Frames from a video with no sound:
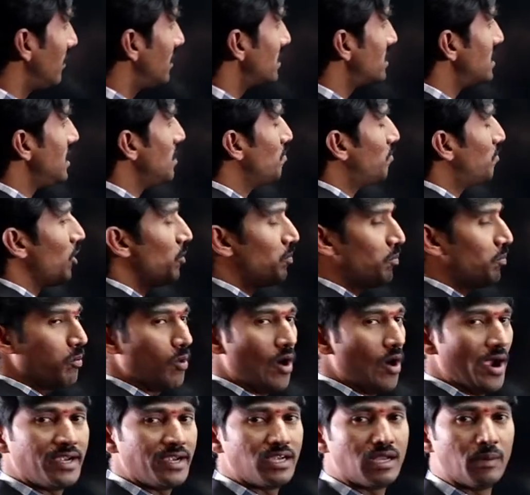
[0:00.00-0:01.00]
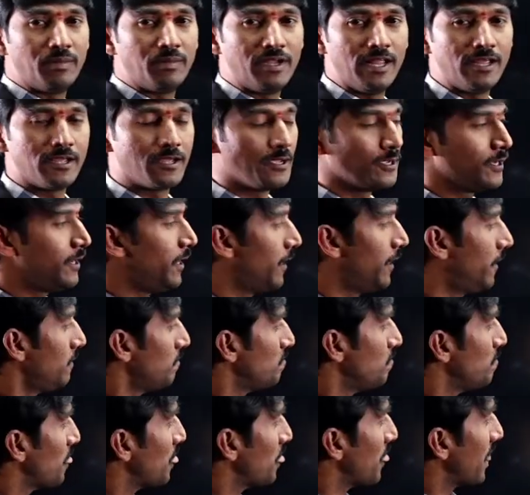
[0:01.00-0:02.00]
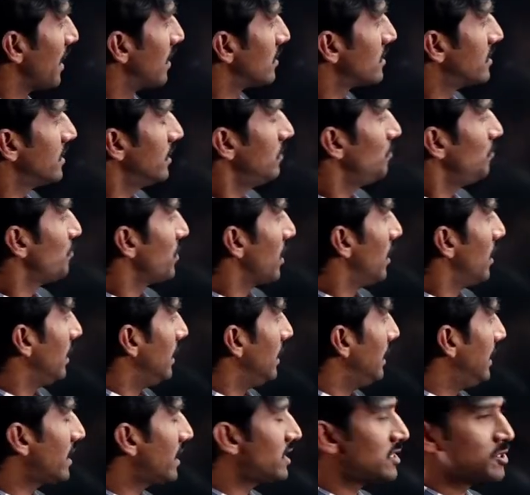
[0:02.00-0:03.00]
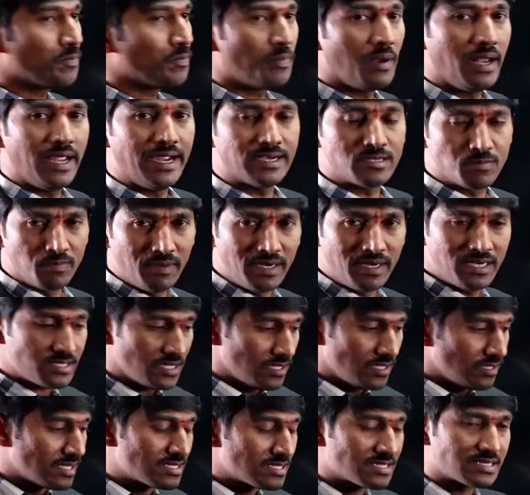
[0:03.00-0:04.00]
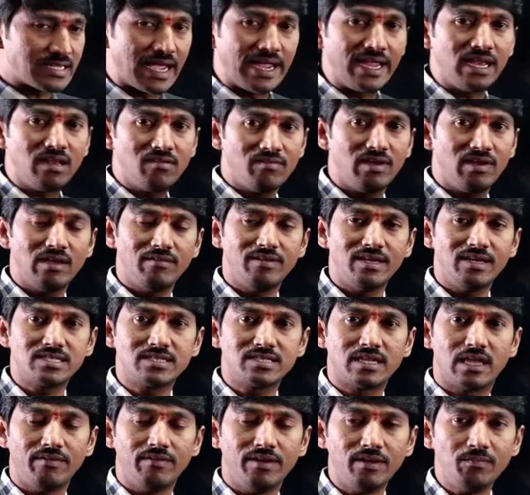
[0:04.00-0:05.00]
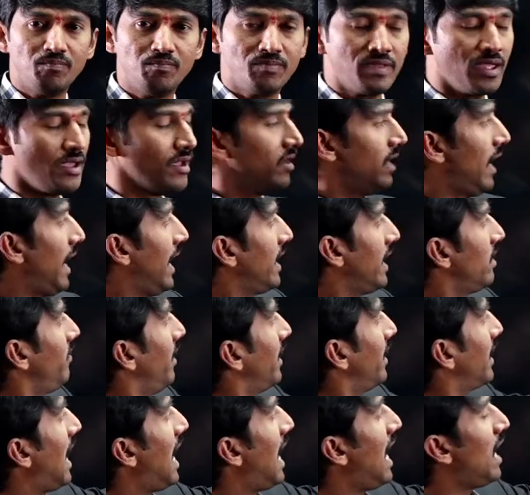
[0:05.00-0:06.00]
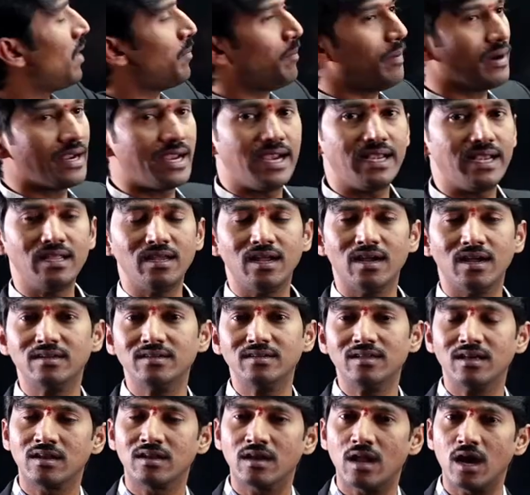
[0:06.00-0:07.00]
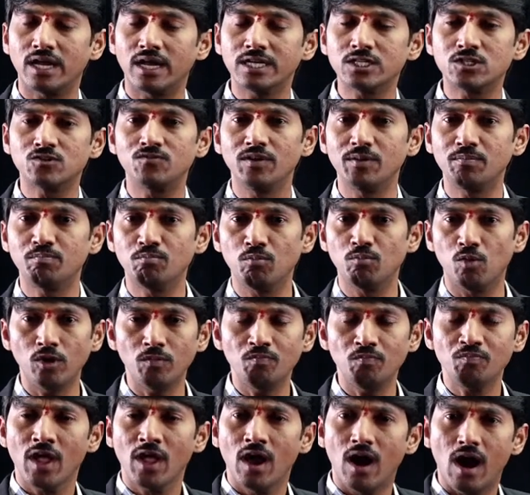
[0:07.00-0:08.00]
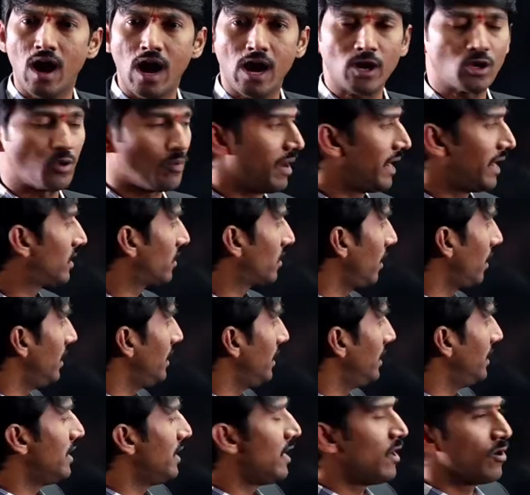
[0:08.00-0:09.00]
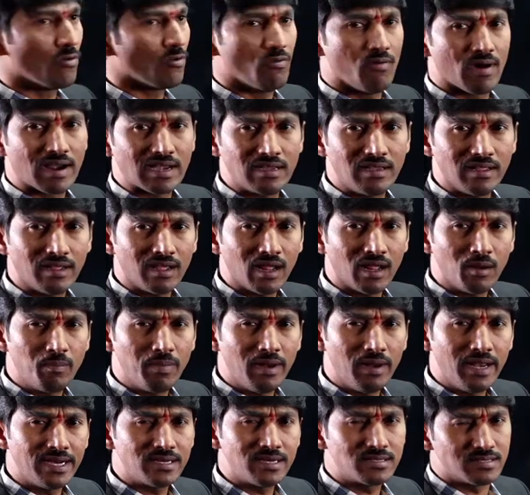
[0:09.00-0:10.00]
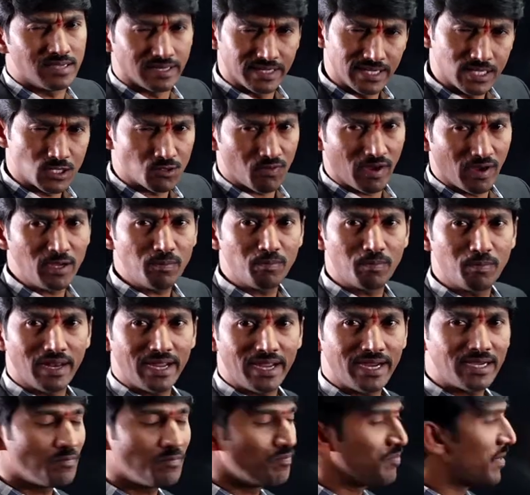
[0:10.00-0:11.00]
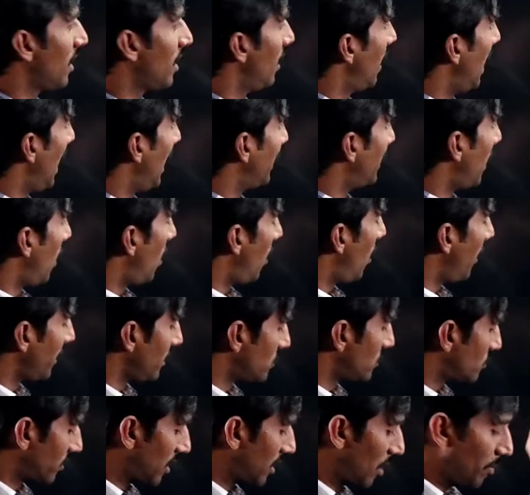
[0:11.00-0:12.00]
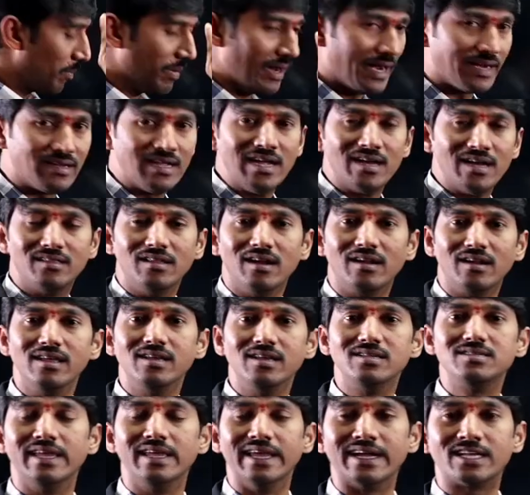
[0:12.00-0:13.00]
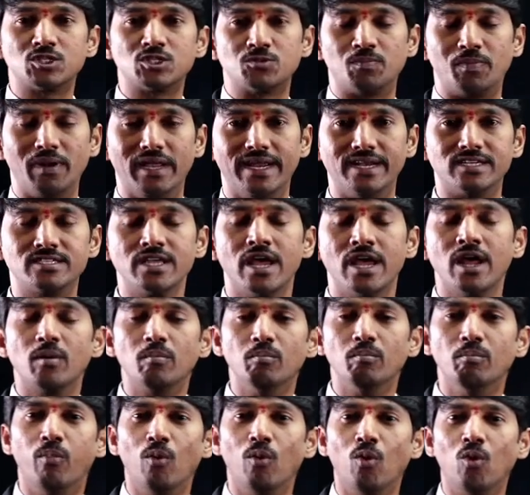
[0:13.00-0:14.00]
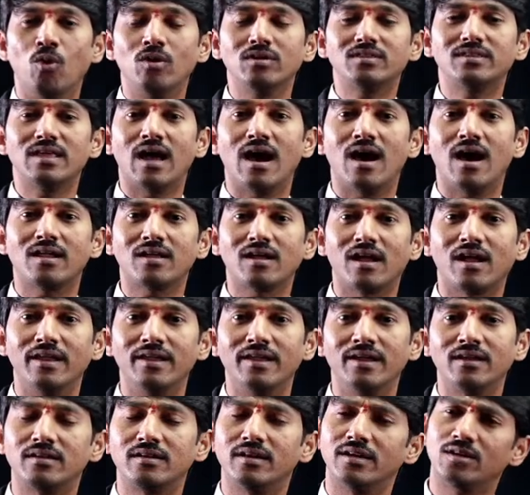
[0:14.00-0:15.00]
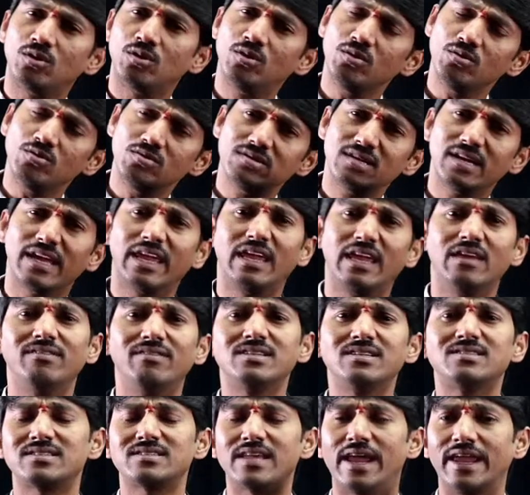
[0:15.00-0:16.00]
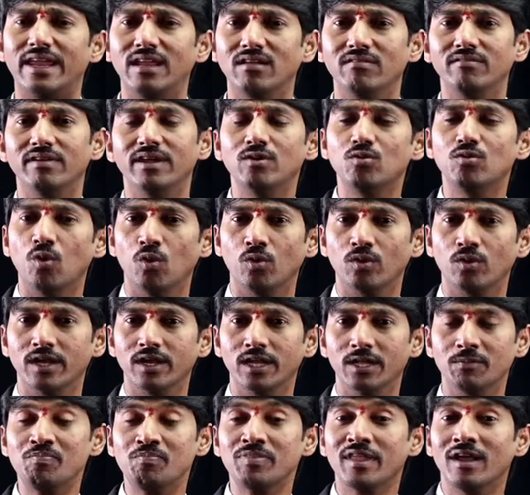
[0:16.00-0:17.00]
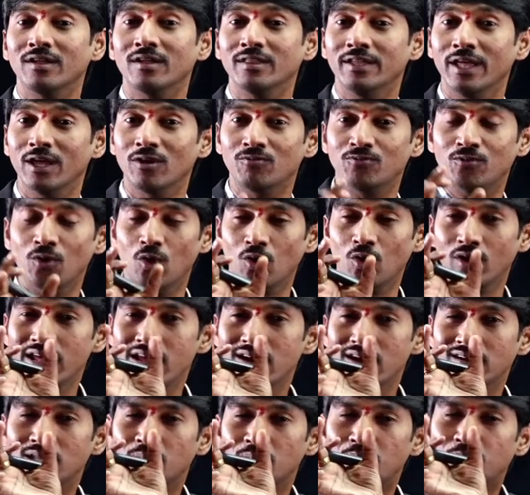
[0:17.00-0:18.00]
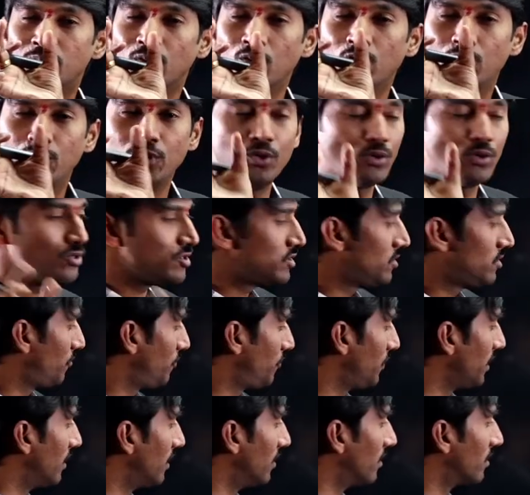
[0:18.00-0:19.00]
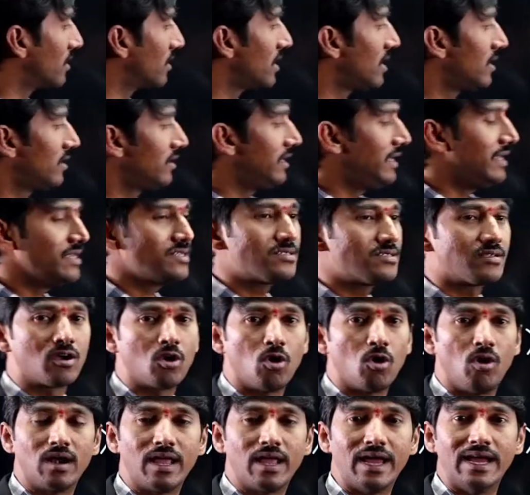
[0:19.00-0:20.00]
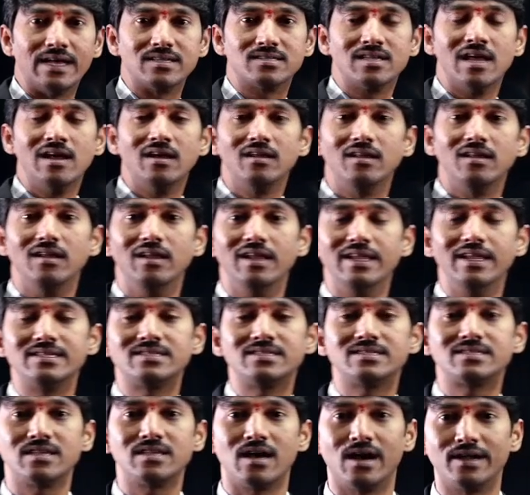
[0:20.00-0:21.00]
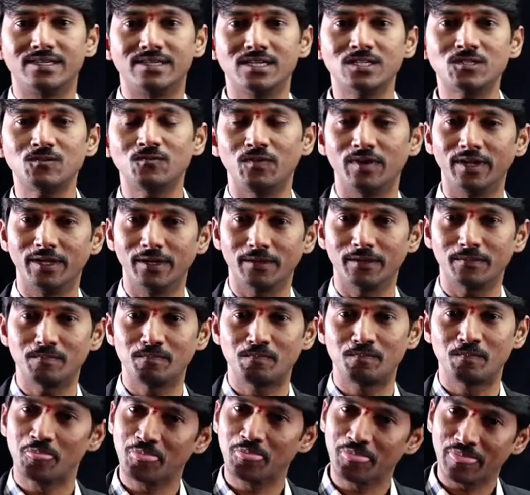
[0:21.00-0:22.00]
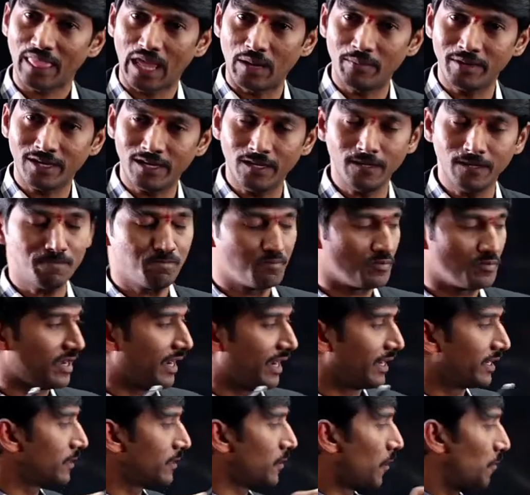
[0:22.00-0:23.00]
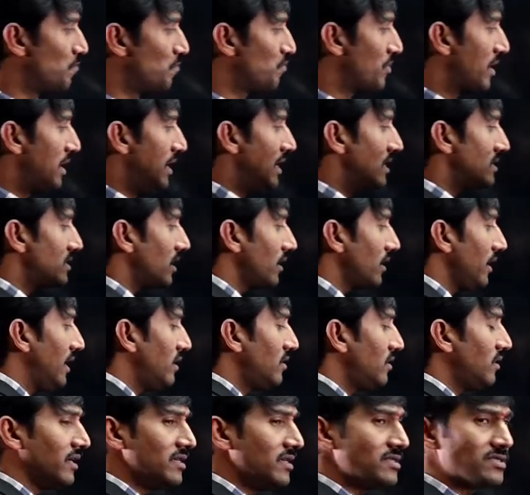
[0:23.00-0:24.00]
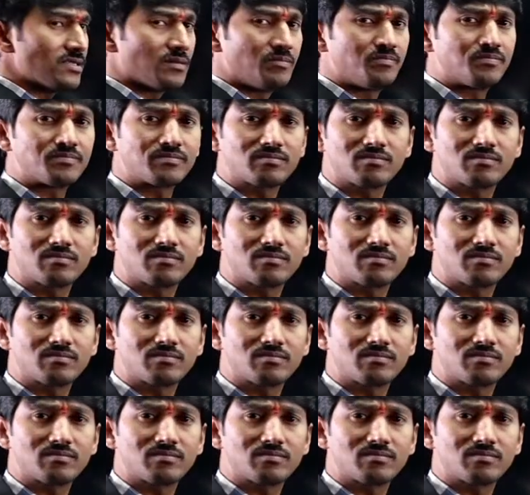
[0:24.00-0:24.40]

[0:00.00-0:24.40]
the simple point I'm taking here, sir, X plate means the sine wave is given and we are operating under non-sweep mode. Automatically, vertical plate, that is Y plate, and horizontal plate, that is X plates, both are connected to given sine wave only. Therefore, the produced figure is called as Lissajous figure. Am I clear? Right. Now, sir, in this,